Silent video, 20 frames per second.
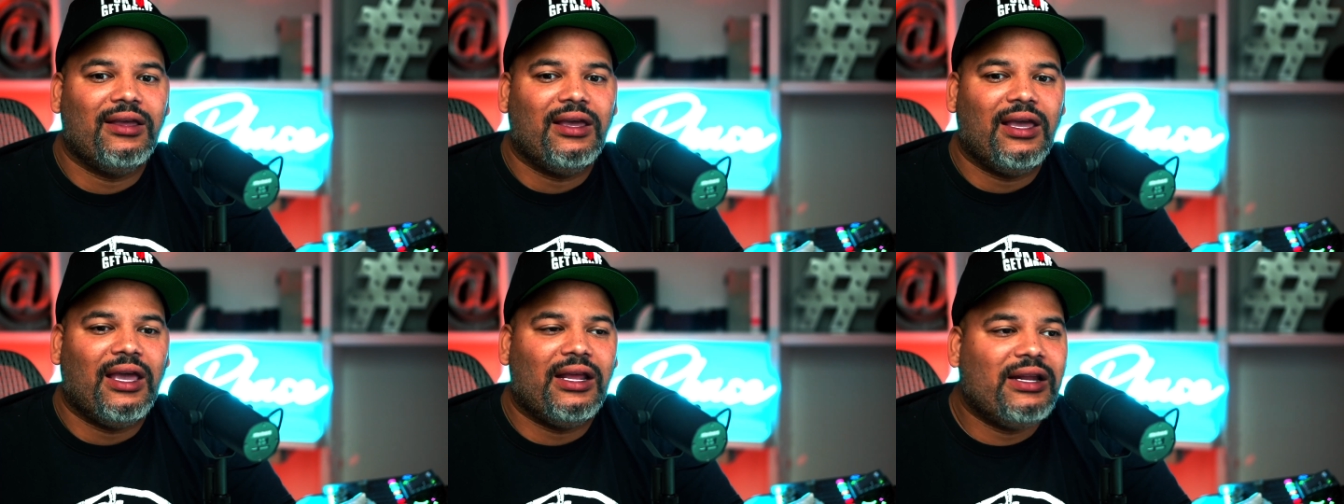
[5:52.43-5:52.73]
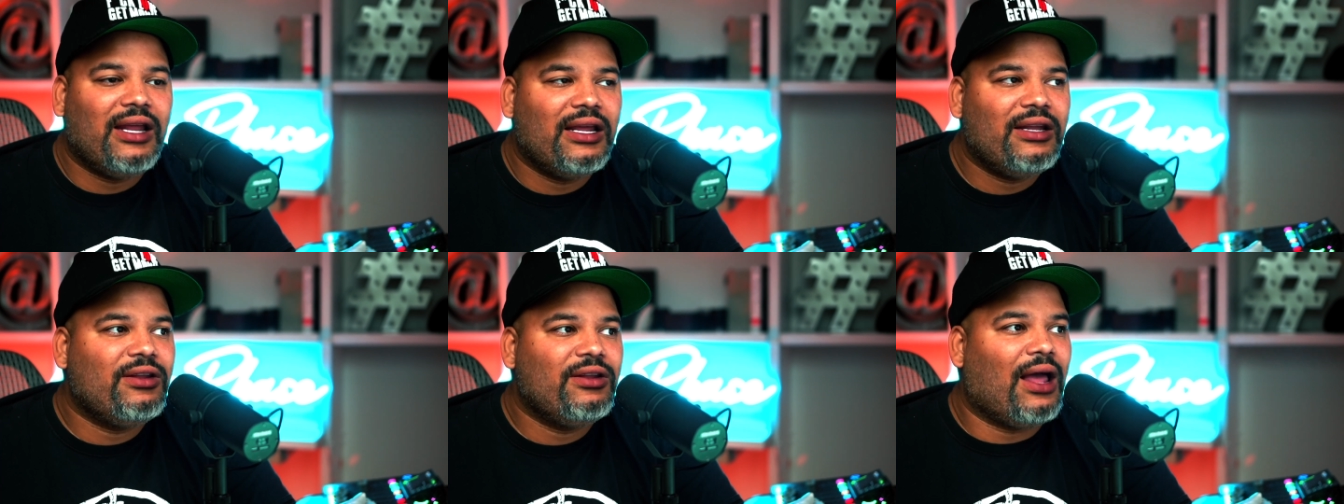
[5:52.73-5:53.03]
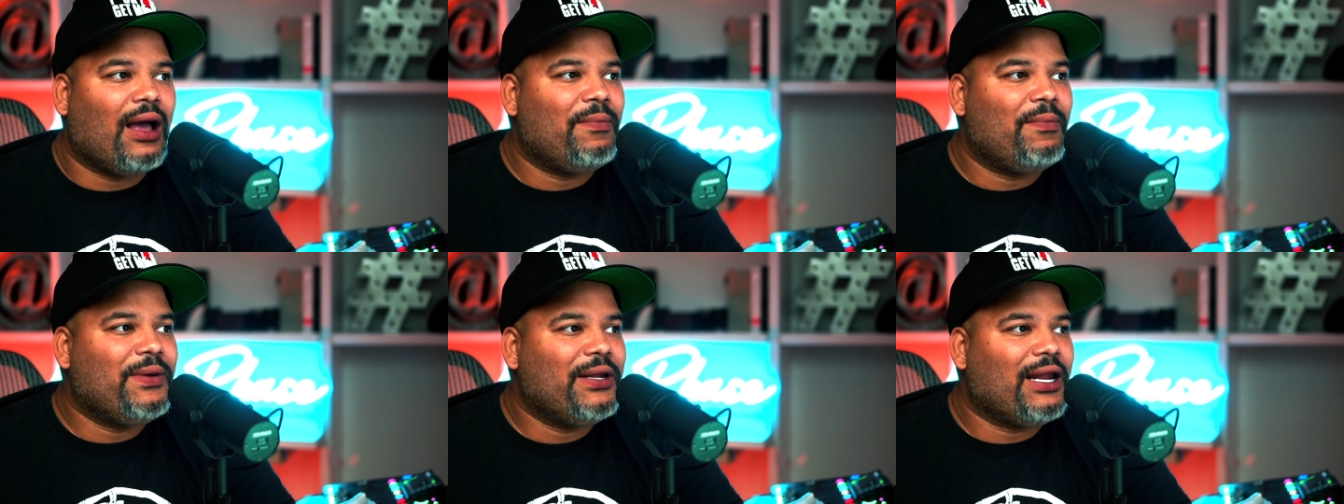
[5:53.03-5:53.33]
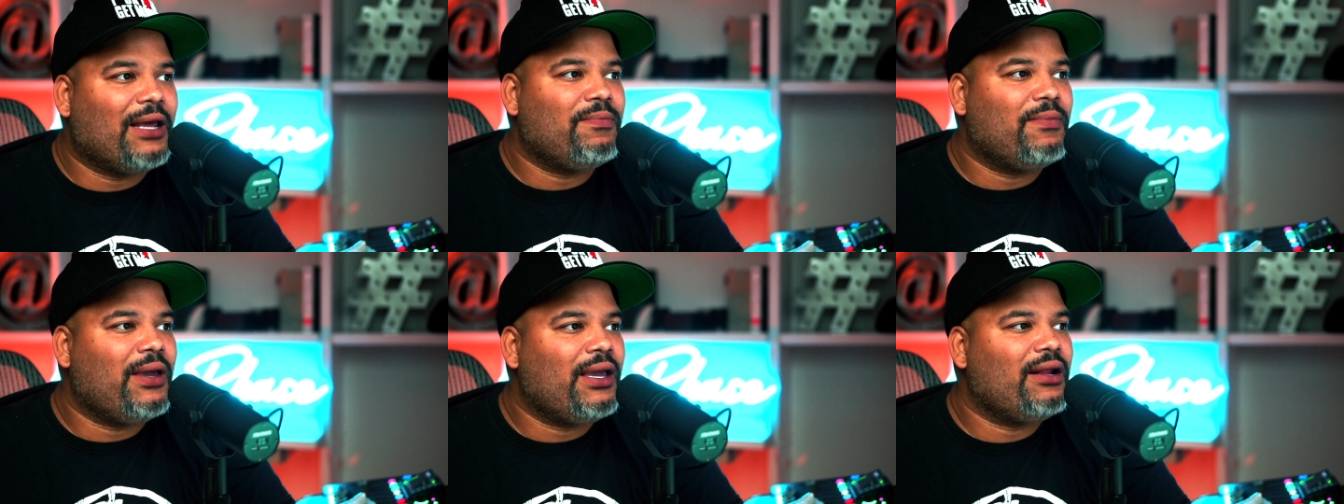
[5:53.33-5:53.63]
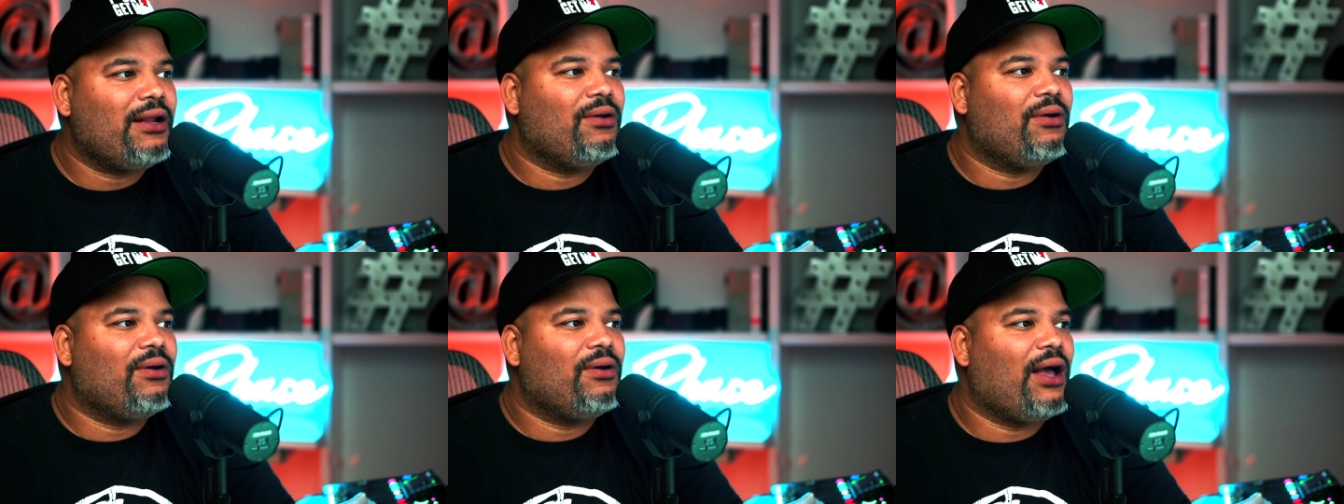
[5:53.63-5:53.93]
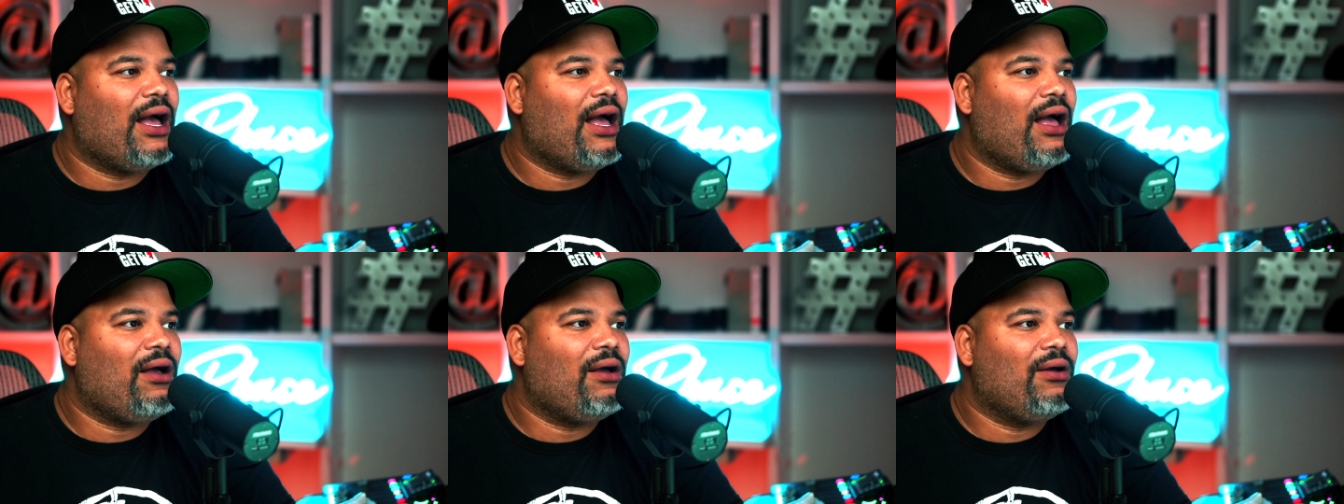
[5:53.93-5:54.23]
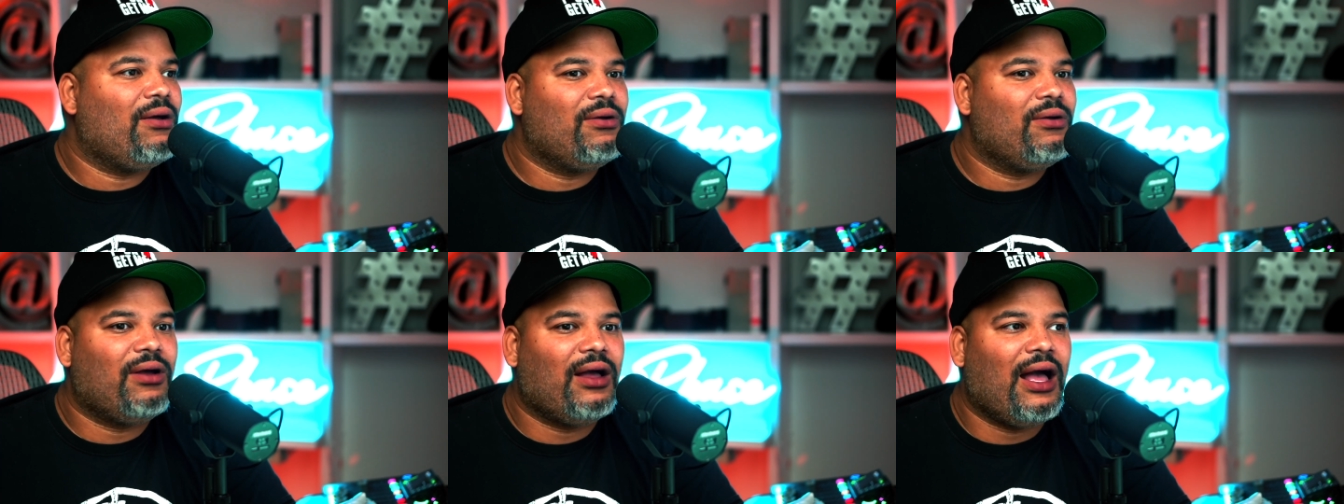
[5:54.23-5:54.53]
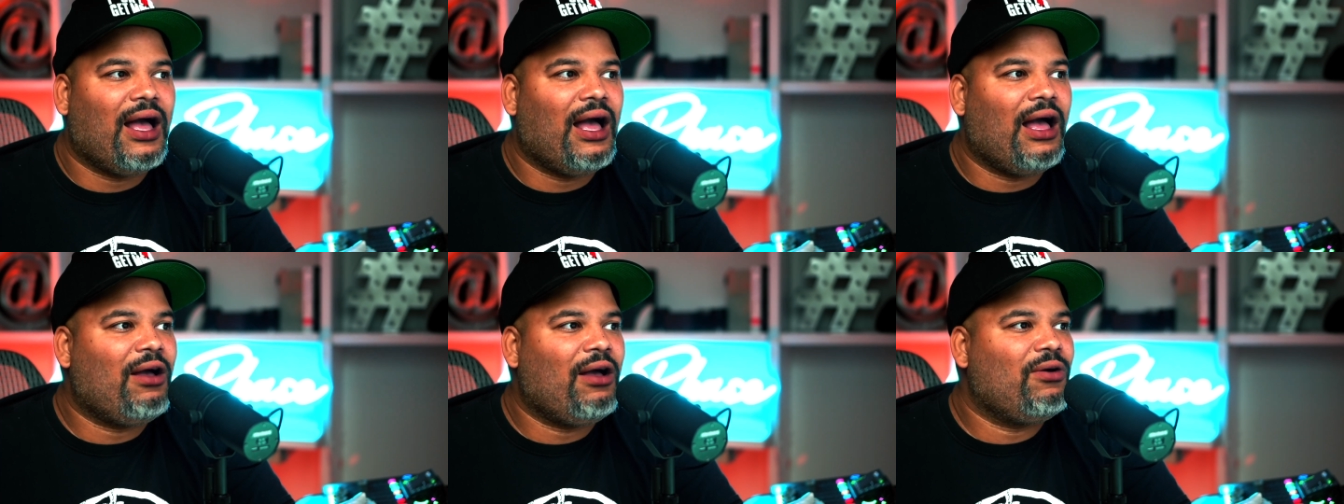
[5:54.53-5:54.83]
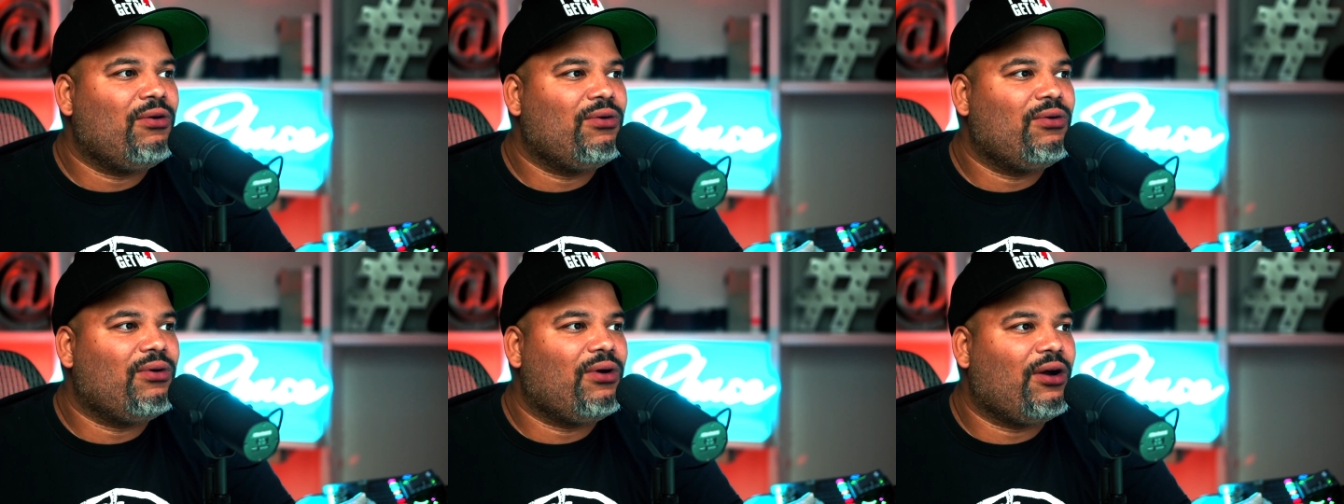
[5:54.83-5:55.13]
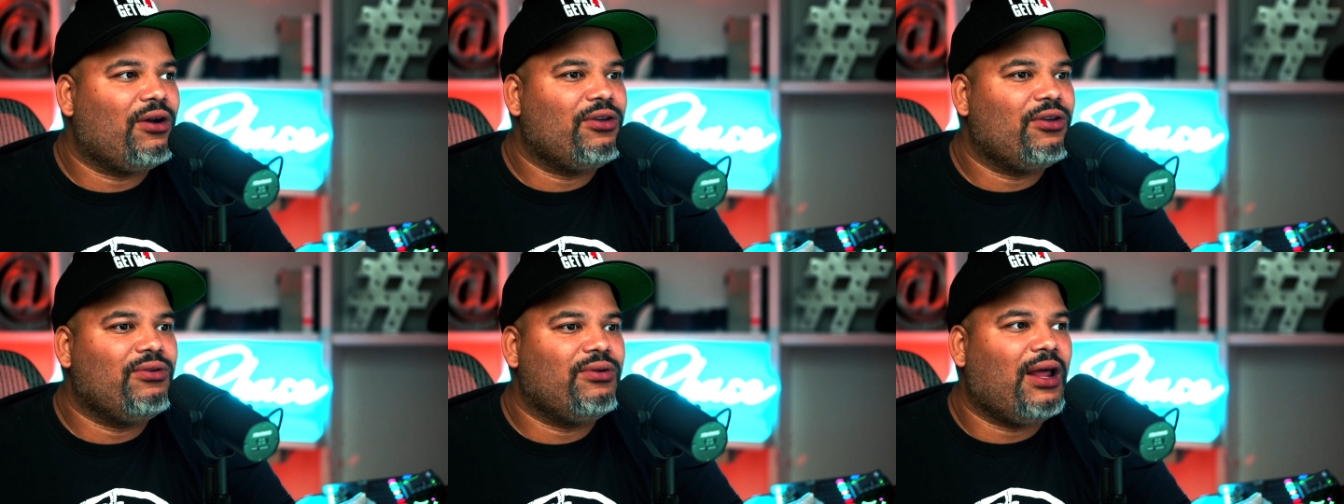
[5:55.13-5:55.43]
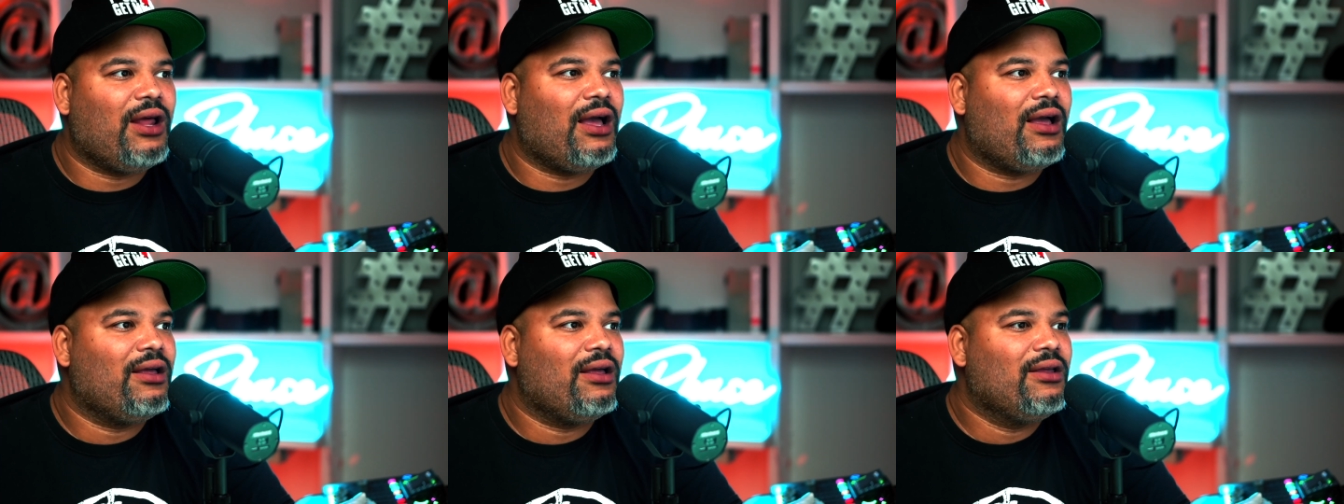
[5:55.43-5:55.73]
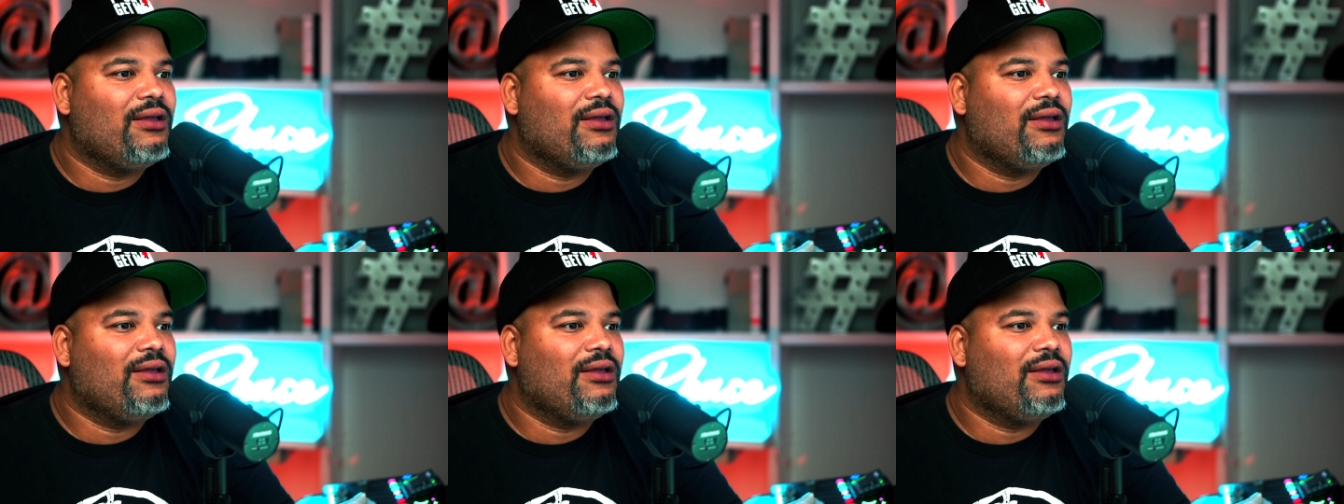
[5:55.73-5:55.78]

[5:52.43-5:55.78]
and then i'll be like man how how are you not